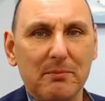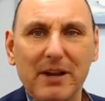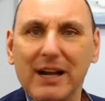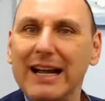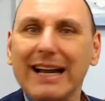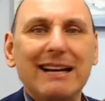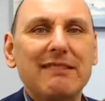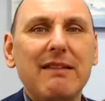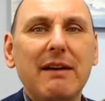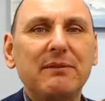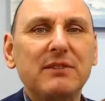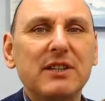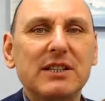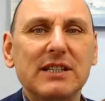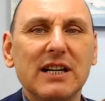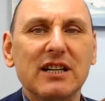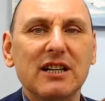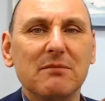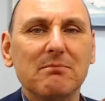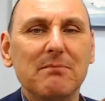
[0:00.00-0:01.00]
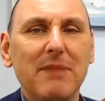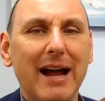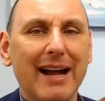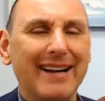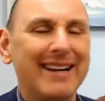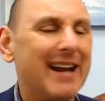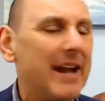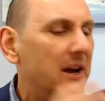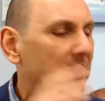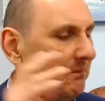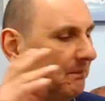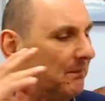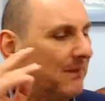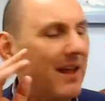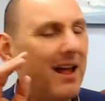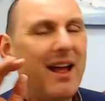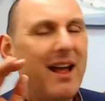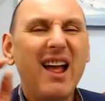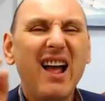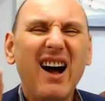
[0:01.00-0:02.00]
You're going to have to send them back. Now,
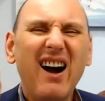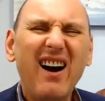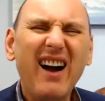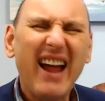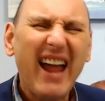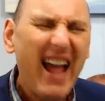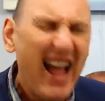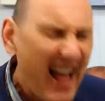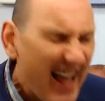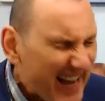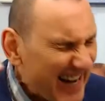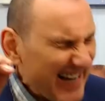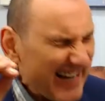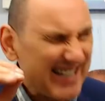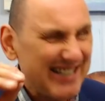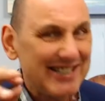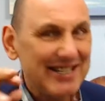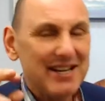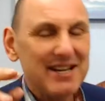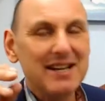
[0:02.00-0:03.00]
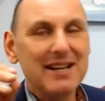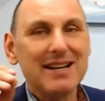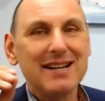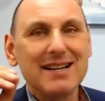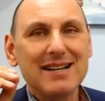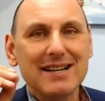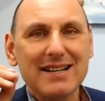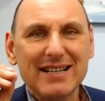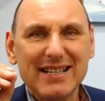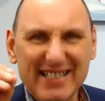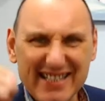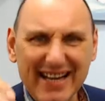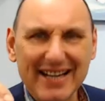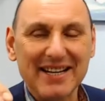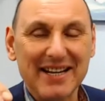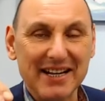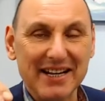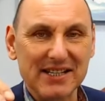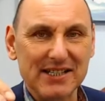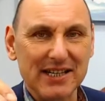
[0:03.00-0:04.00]
I hate
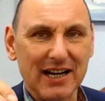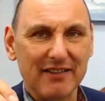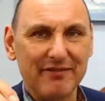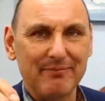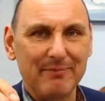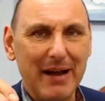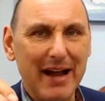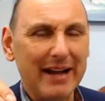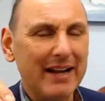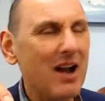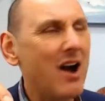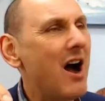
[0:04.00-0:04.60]
sending stuff back.